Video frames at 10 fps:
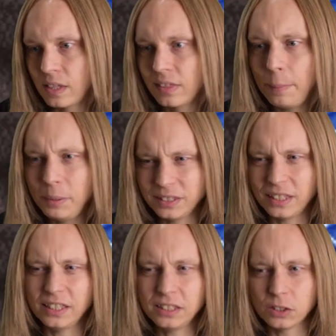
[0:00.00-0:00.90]
That being
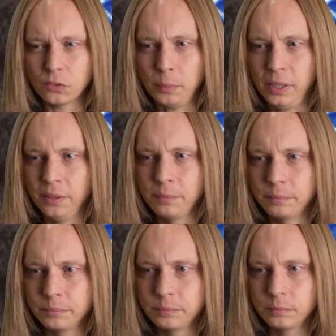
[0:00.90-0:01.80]
said, this looks familiar.
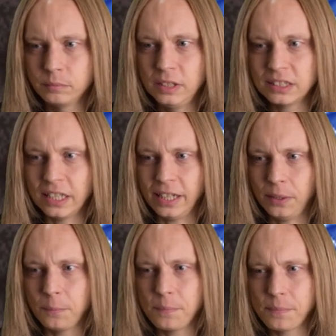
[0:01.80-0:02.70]
This layout.